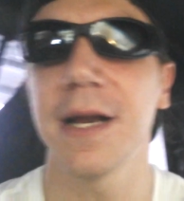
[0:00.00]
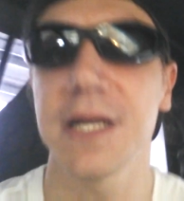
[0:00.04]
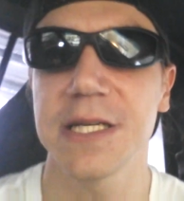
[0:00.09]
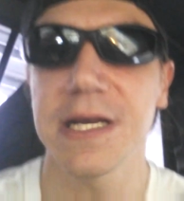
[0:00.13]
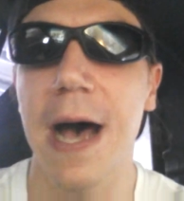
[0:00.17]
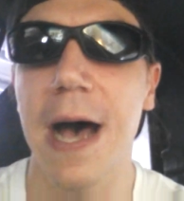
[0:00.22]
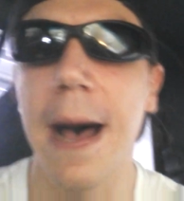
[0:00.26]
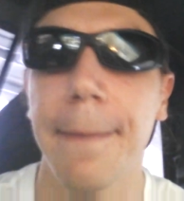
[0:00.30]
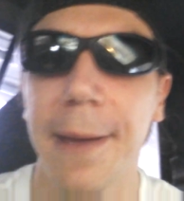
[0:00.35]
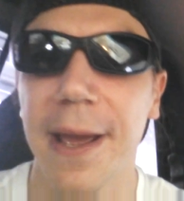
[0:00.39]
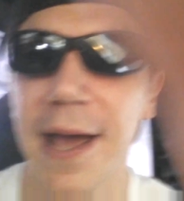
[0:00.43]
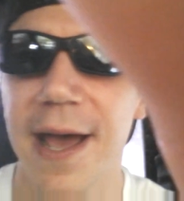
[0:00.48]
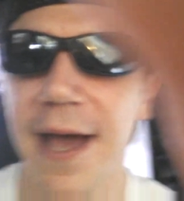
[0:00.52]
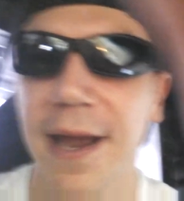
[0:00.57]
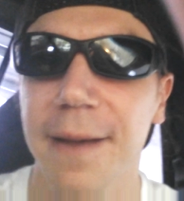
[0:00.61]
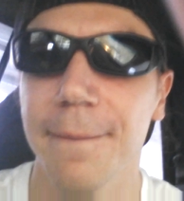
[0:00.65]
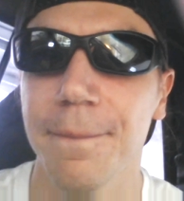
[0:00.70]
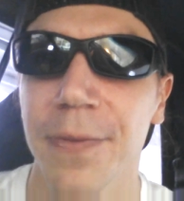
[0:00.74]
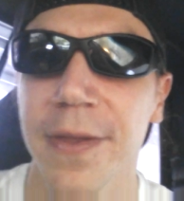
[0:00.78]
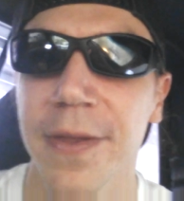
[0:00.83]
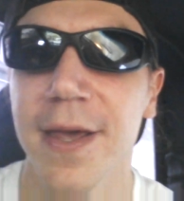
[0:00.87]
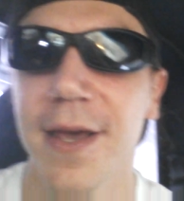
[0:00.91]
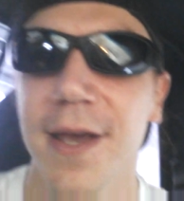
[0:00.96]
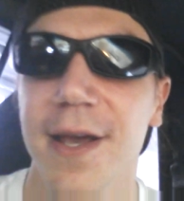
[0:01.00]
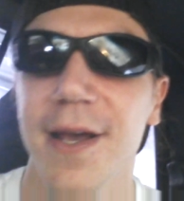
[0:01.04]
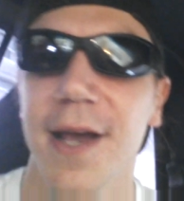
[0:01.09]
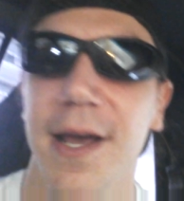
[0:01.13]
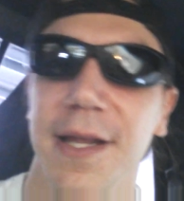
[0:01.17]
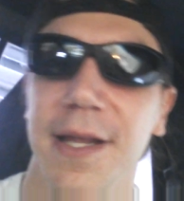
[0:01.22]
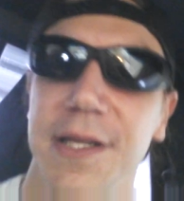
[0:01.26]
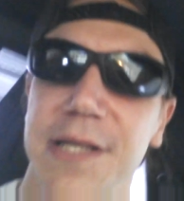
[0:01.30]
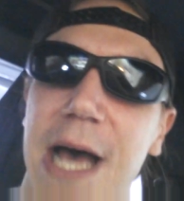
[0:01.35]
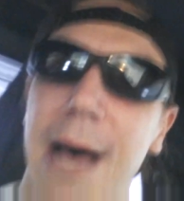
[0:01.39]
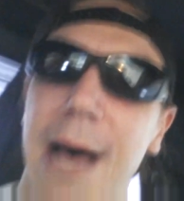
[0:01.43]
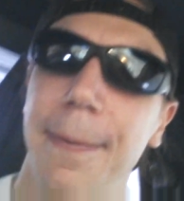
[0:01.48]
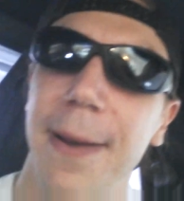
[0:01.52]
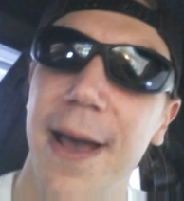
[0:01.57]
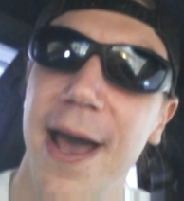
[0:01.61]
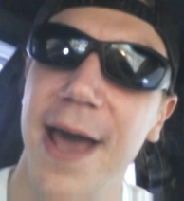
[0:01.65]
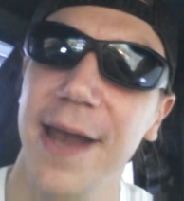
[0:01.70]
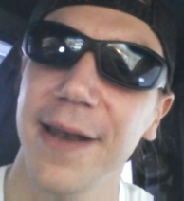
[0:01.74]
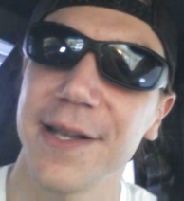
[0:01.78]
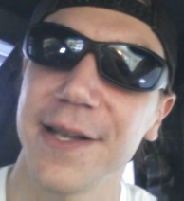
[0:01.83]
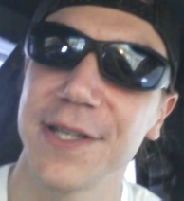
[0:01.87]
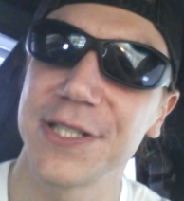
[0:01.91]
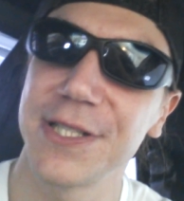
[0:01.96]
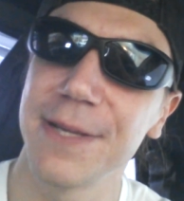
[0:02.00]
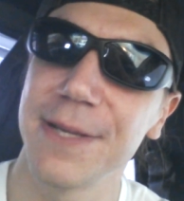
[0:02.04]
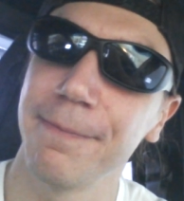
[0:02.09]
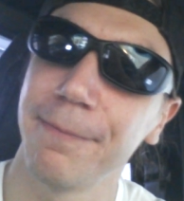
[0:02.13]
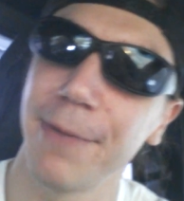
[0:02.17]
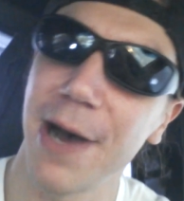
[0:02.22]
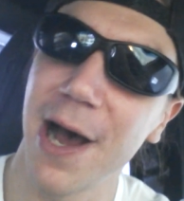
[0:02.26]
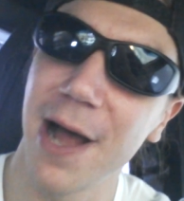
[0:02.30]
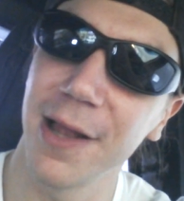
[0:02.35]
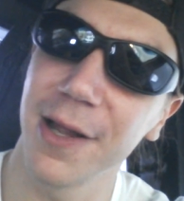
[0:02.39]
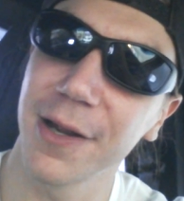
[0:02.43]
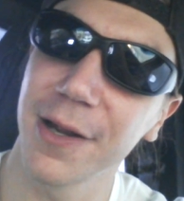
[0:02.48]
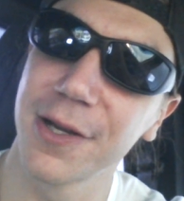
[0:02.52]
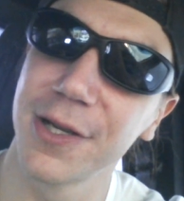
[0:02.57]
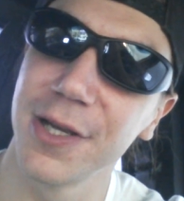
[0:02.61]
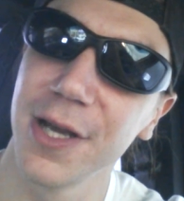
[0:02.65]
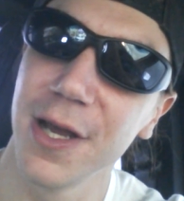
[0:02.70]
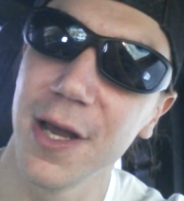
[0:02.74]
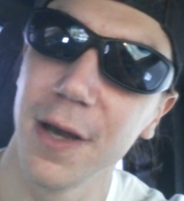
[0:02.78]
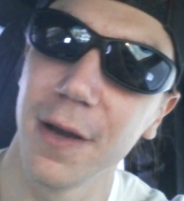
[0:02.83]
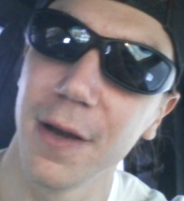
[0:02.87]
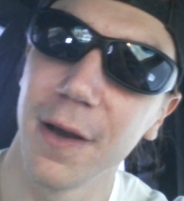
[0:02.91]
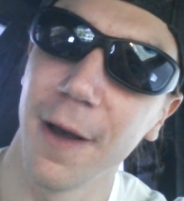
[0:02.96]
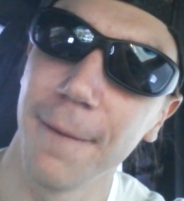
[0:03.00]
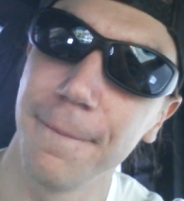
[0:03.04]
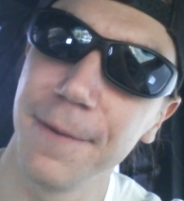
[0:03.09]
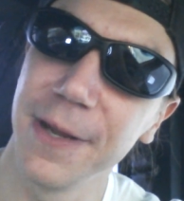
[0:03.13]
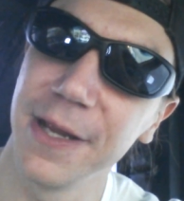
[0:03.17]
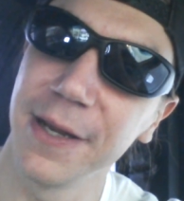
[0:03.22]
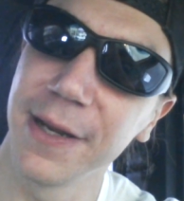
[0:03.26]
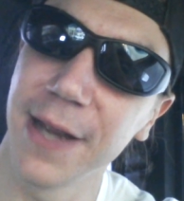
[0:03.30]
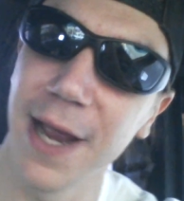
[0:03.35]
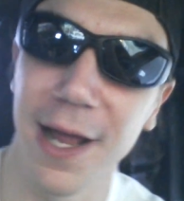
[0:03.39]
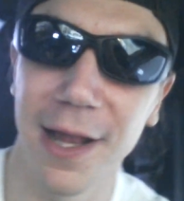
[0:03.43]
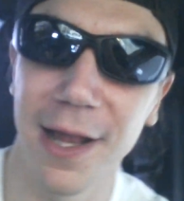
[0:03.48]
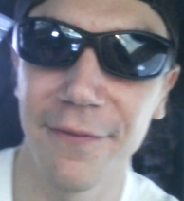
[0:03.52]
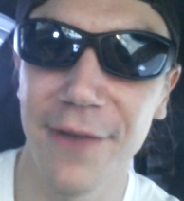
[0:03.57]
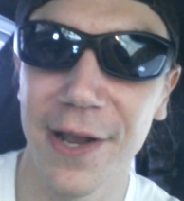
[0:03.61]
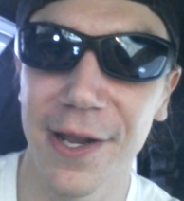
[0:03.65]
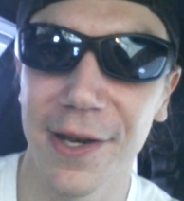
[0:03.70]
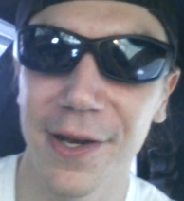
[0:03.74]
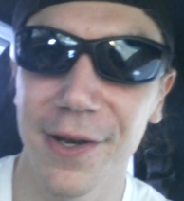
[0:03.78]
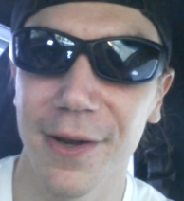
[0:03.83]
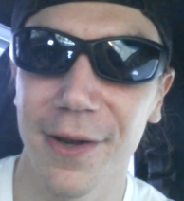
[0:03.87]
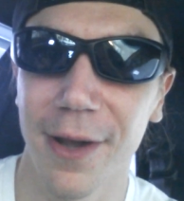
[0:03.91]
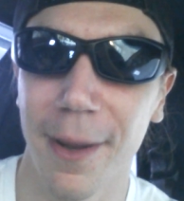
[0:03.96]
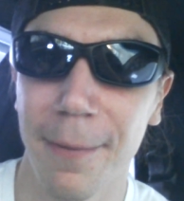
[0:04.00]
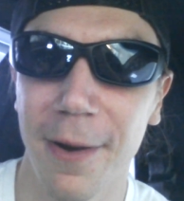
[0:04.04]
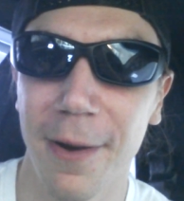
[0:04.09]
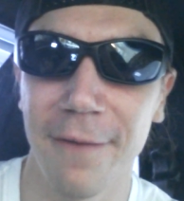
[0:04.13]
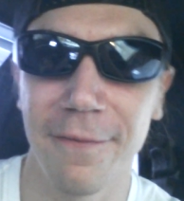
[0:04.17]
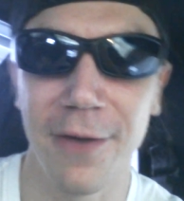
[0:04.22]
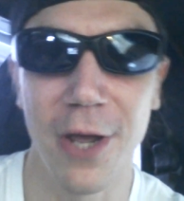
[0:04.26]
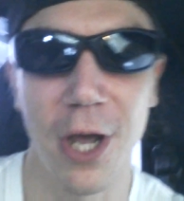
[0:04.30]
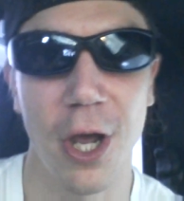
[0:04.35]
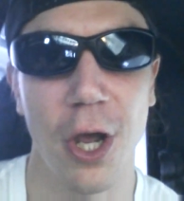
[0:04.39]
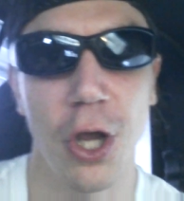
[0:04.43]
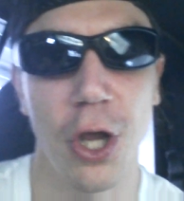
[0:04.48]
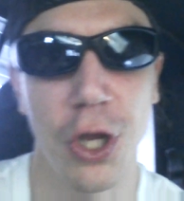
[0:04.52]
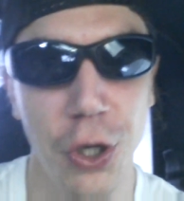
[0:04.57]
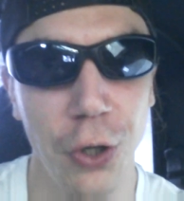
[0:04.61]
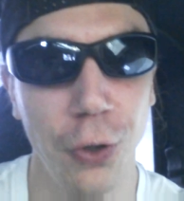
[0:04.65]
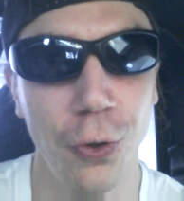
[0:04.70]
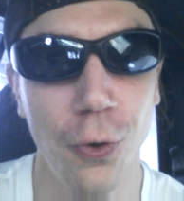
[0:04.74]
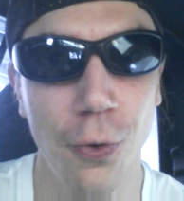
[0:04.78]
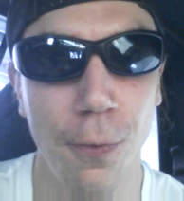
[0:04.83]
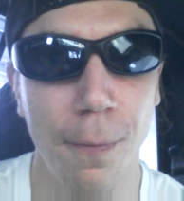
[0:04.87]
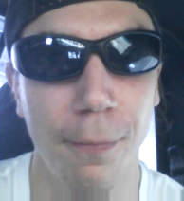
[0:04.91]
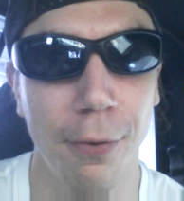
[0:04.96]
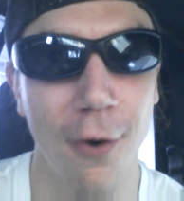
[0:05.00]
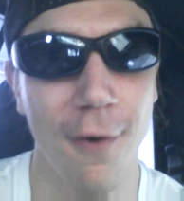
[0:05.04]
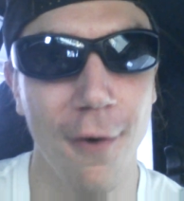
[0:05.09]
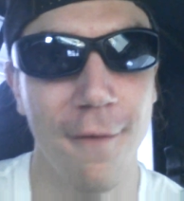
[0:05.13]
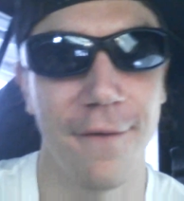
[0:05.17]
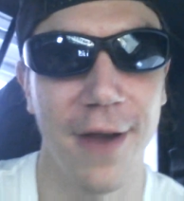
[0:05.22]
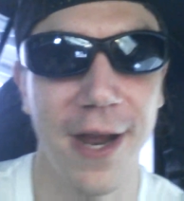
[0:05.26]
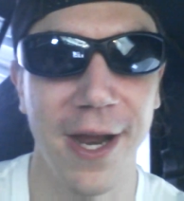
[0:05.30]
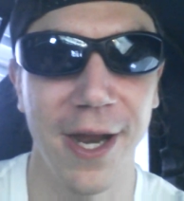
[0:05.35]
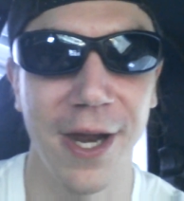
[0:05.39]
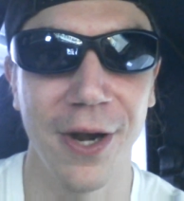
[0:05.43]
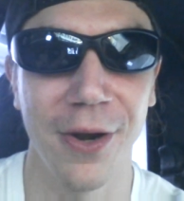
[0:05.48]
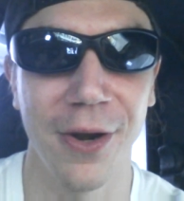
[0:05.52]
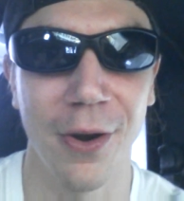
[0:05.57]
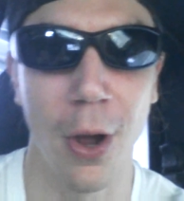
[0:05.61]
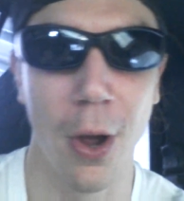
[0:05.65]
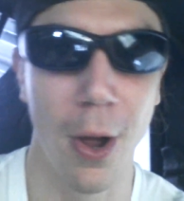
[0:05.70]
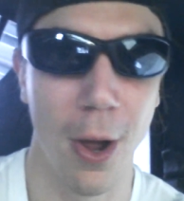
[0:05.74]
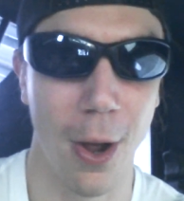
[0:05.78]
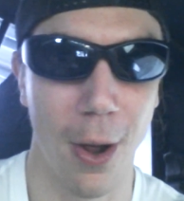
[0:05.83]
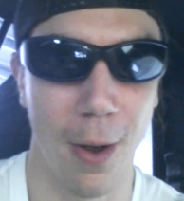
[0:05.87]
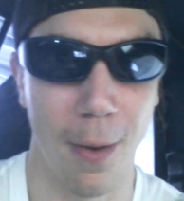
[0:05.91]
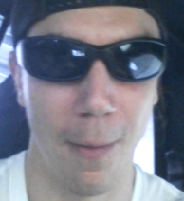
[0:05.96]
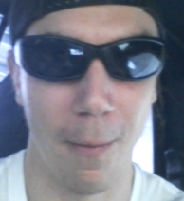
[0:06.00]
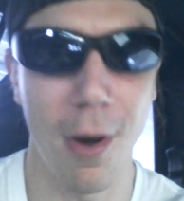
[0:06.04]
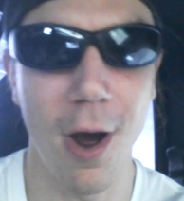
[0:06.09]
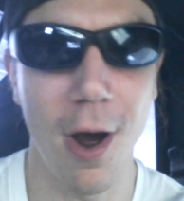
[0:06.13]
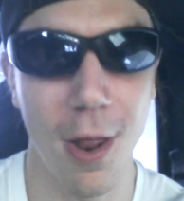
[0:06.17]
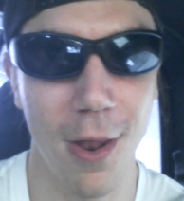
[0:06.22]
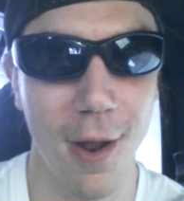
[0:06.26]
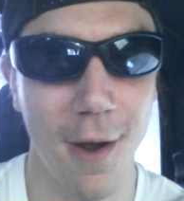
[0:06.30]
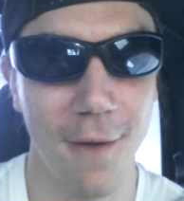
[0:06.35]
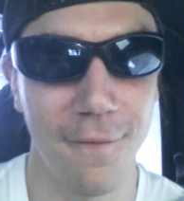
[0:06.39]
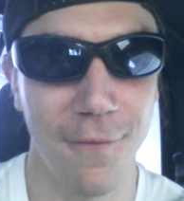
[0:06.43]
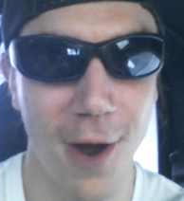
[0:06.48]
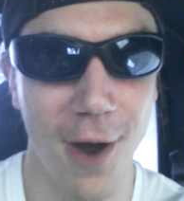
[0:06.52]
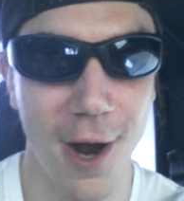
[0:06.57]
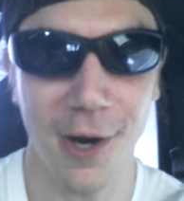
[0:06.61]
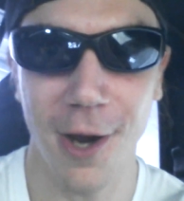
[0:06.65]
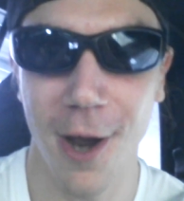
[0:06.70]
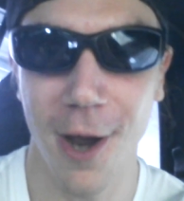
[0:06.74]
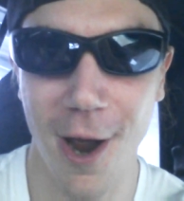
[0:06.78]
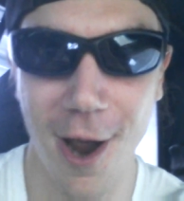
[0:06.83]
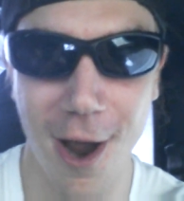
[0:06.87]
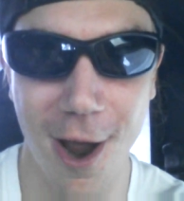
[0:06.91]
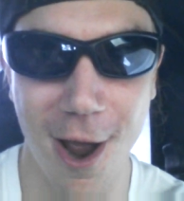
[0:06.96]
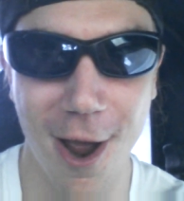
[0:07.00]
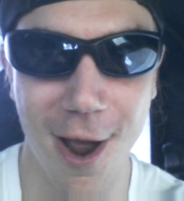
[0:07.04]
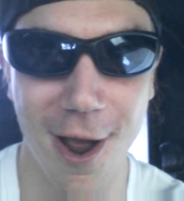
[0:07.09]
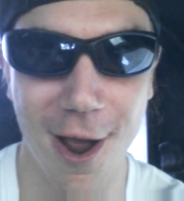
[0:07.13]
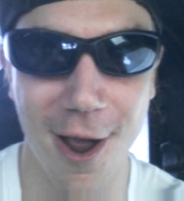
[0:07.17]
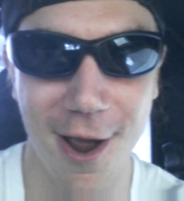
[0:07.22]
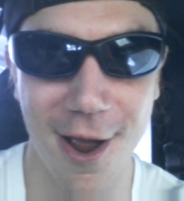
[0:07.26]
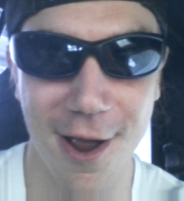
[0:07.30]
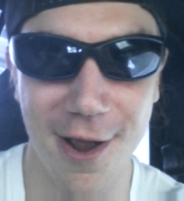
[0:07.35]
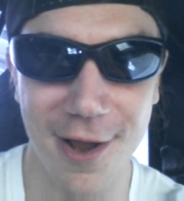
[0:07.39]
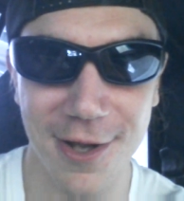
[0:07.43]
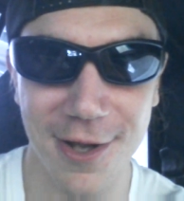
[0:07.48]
a top hat. The top hat is symbolic of being elevated above you profane motherfuckers!